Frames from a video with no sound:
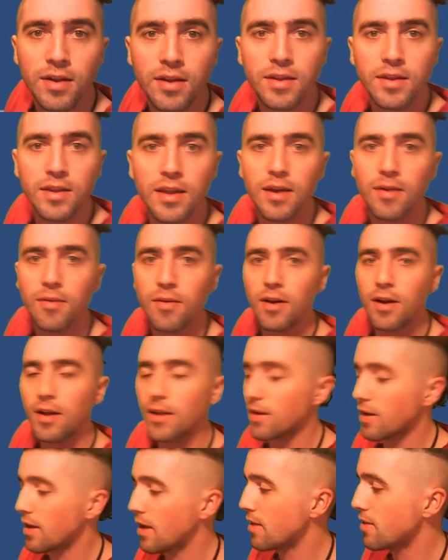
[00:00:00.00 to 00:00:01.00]
Yeah, right.
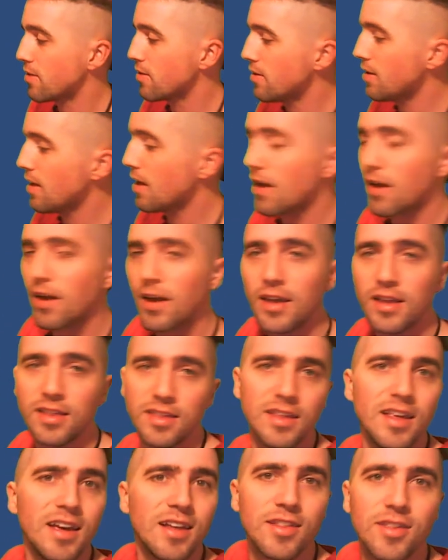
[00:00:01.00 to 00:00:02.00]
Okay, so yeah, I guess,
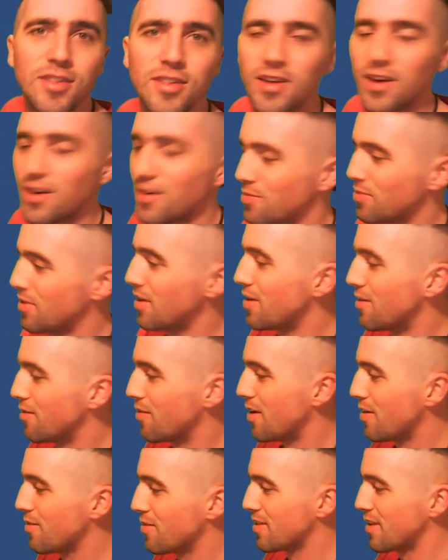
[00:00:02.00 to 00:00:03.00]
yeah, just kind of playing
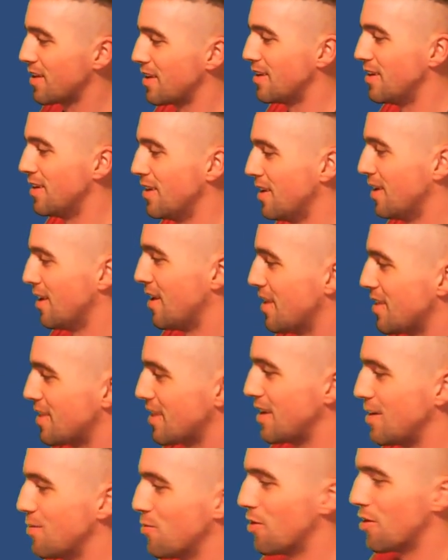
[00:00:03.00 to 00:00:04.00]
around, seeing,
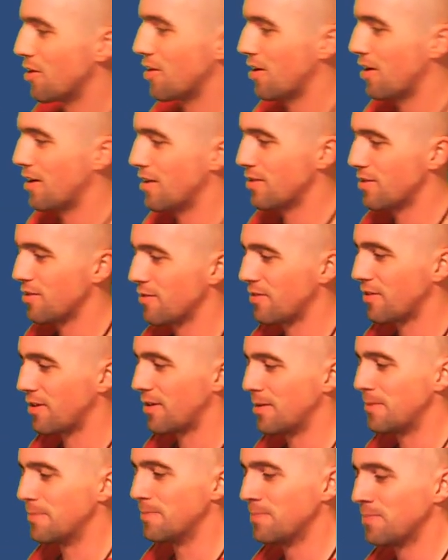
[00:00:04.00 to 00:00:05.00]
seeing what kinds of,
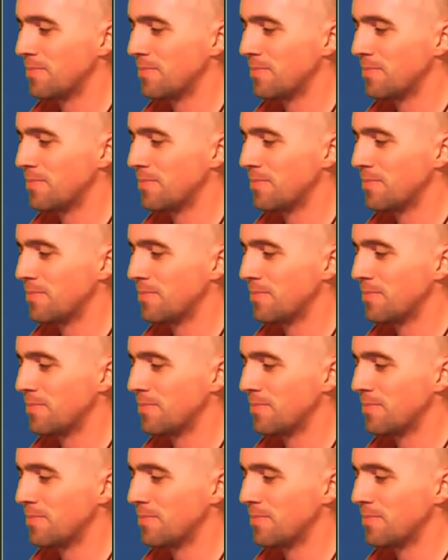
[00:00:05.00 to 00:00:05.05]
um,